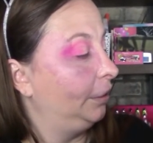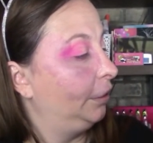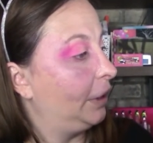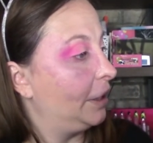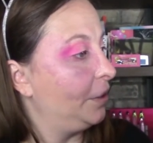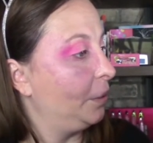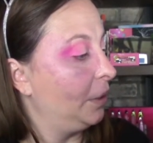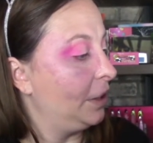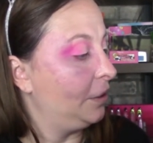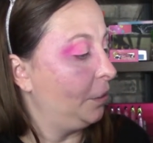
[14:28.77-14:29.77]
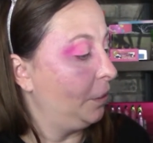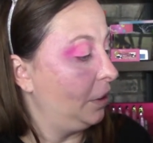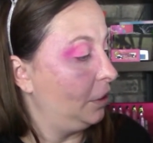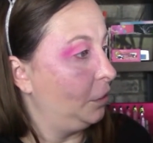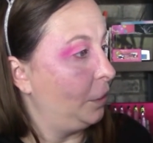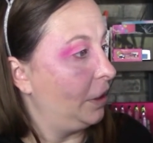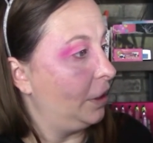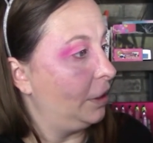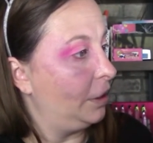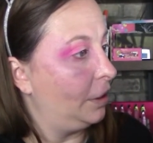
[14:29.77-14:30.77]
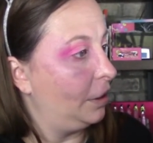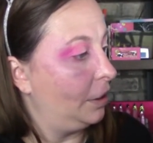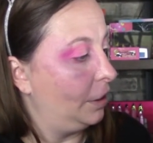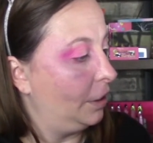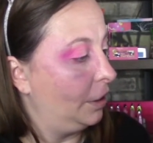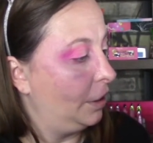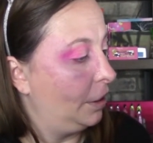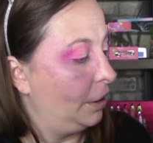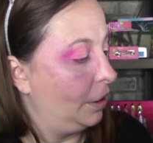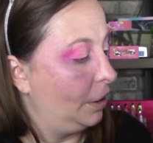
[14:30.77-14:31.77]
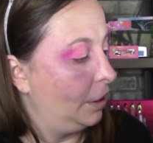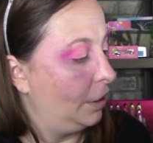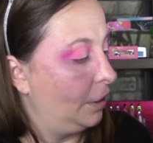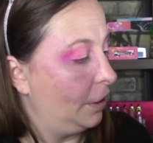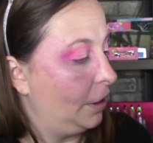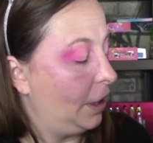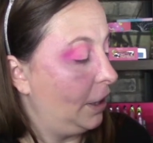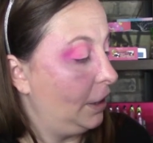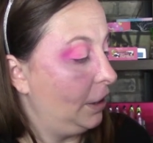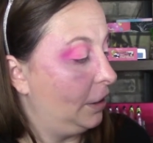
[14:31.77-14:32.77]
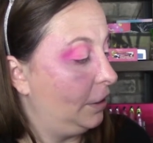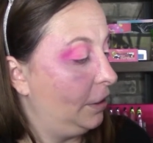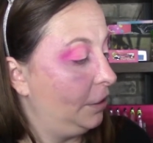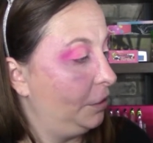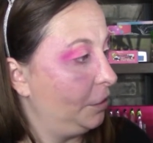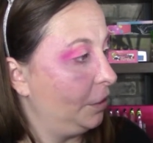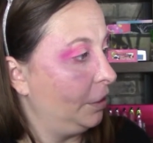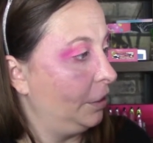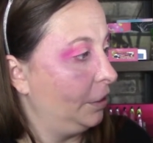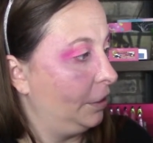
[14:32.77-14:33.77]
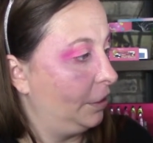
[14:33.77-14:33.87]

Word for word: Okay, so let's go in with Candy Cathedral.